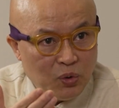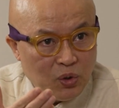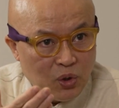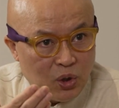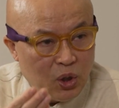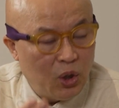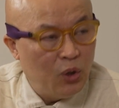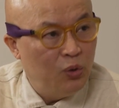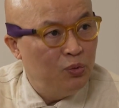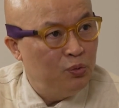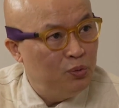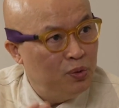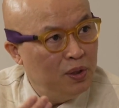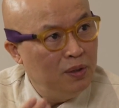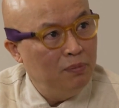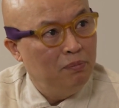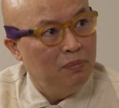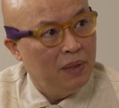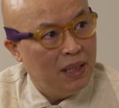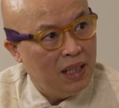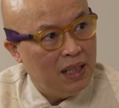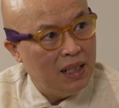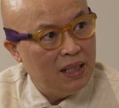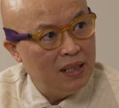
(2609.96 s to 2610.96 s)
Joan
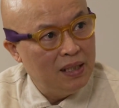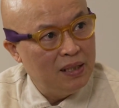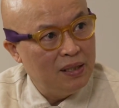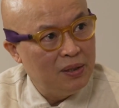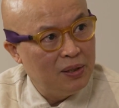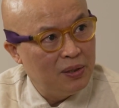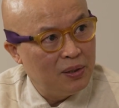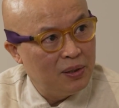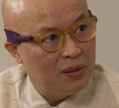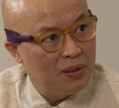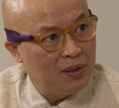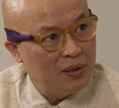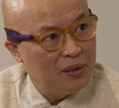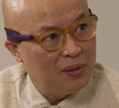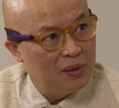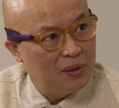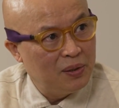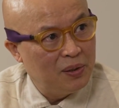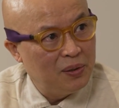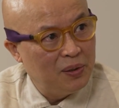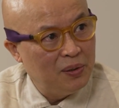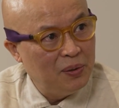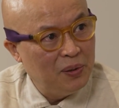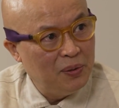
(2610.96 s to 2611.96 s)
remained
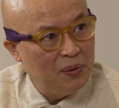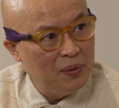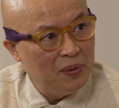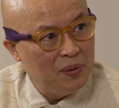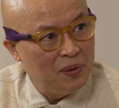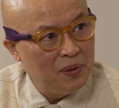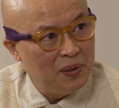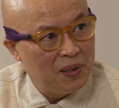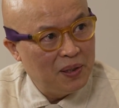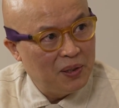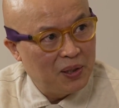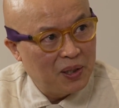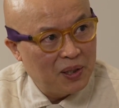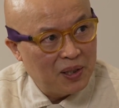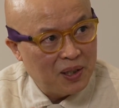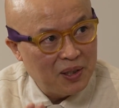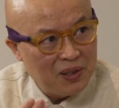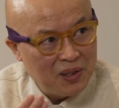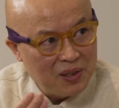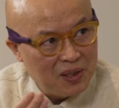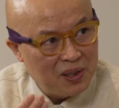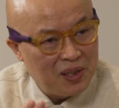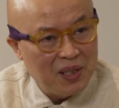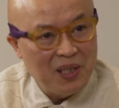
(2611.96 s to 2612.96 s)

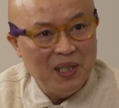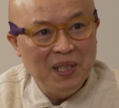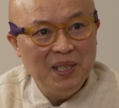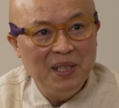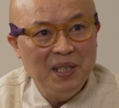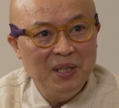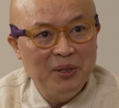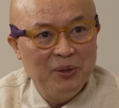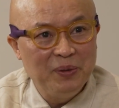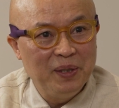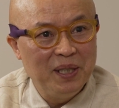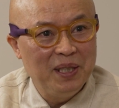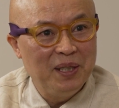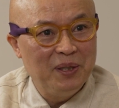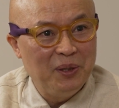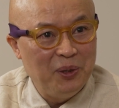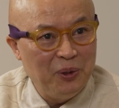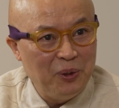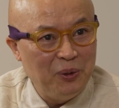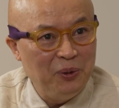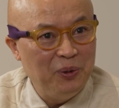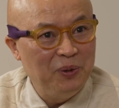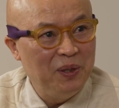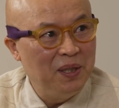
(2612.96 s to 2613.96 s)
continuing
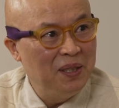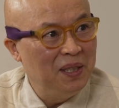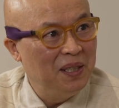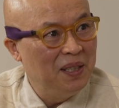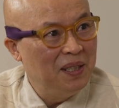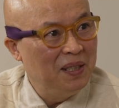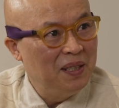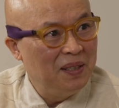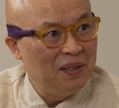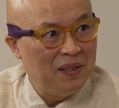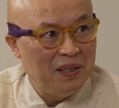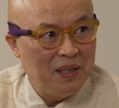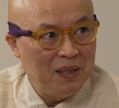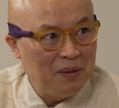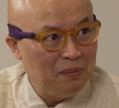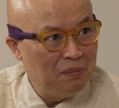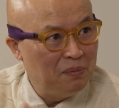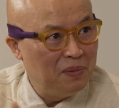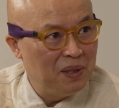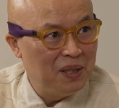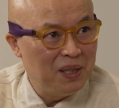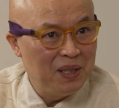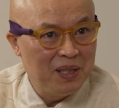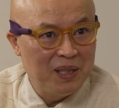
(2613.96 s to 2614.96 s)
doing the
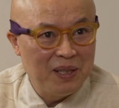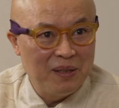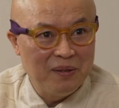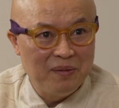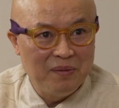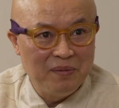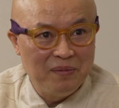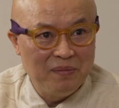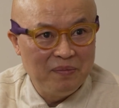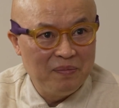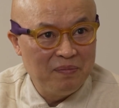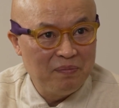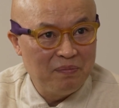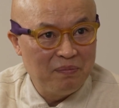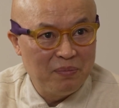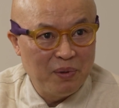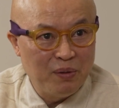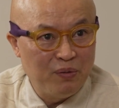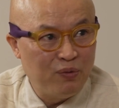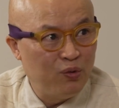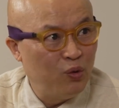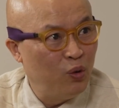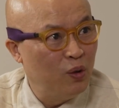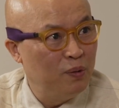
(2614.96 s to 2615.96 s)
immersive
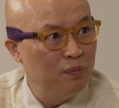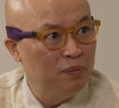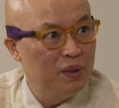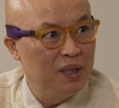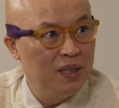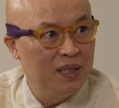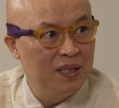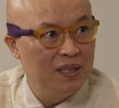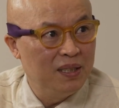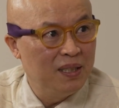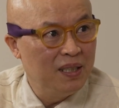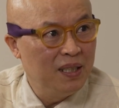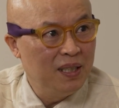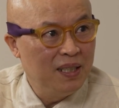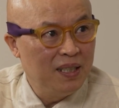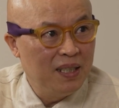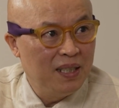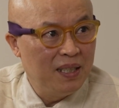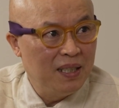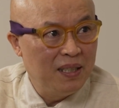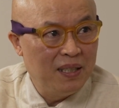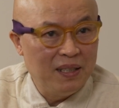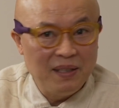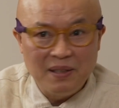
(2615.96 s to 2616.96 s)
performance
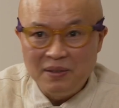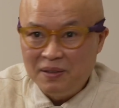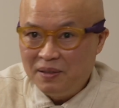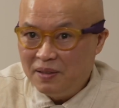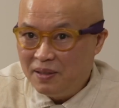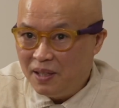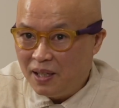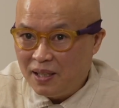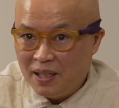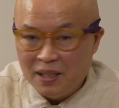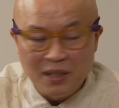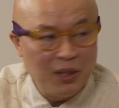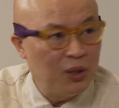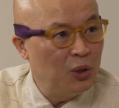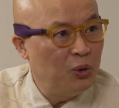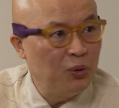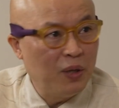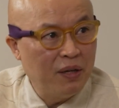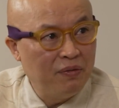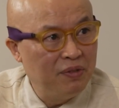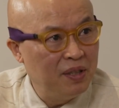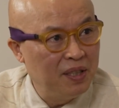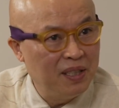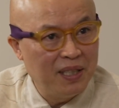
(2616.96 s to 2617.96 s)
that
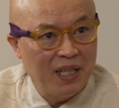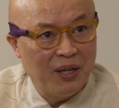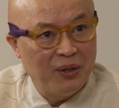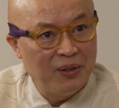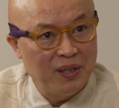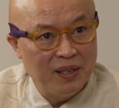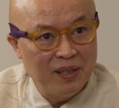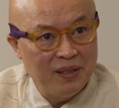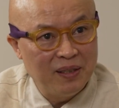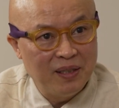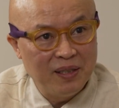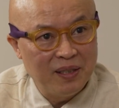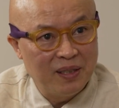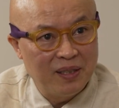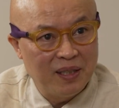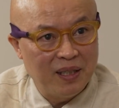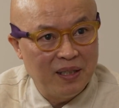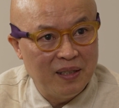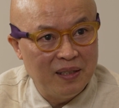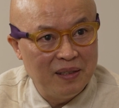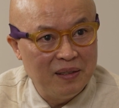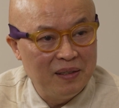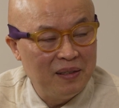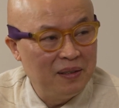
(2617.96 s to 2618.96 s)
include everything out under the
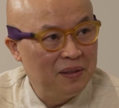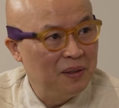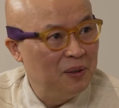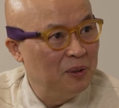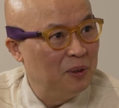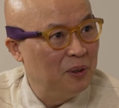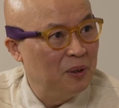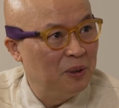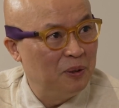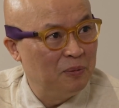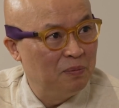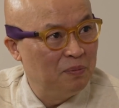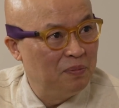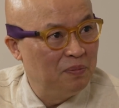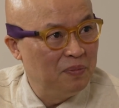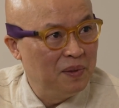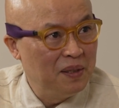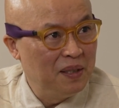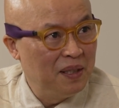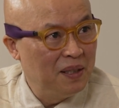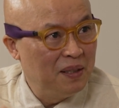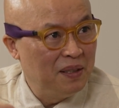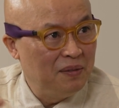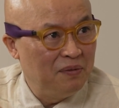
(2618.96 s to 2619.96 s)
sun, you know,
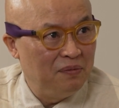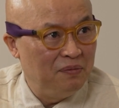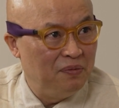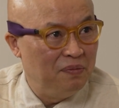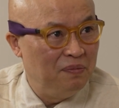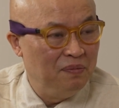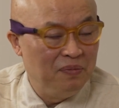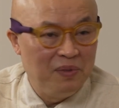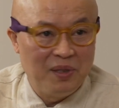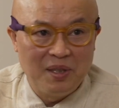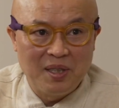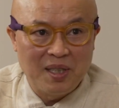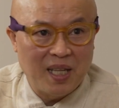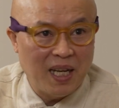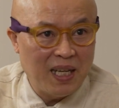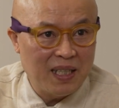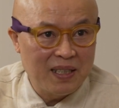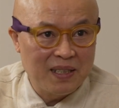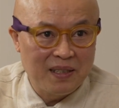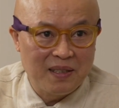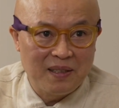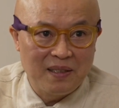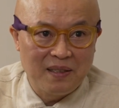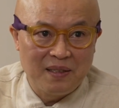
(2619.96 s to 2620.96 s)

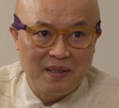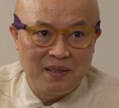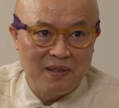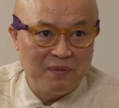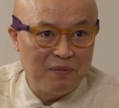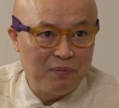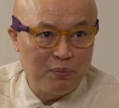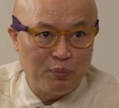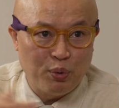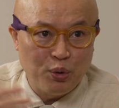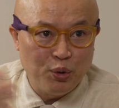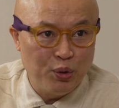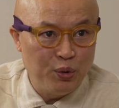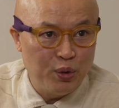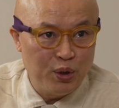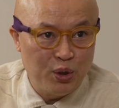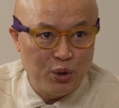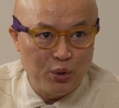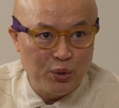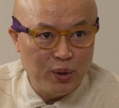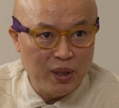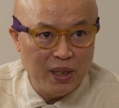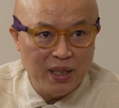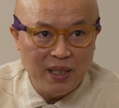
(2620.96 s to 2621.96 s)
text,
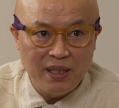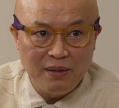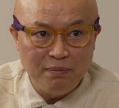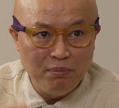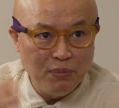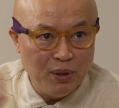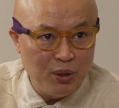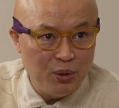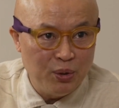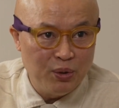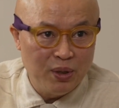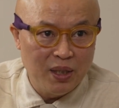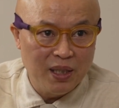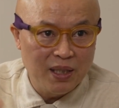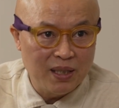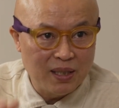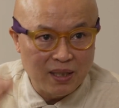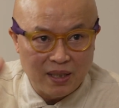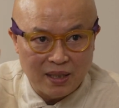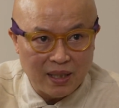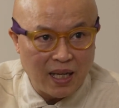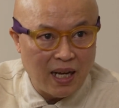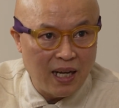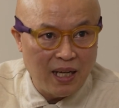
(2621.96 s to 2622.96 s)
poetry, music,
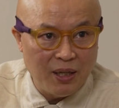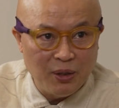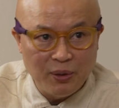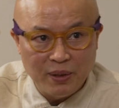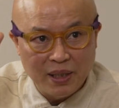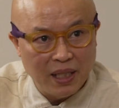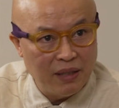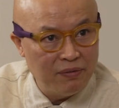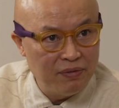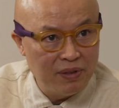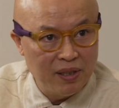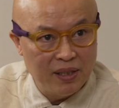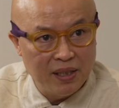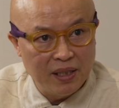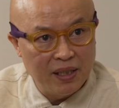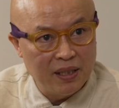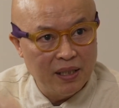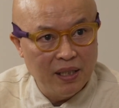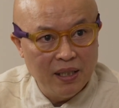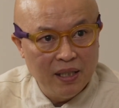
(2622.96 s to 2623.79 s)
sound, everything.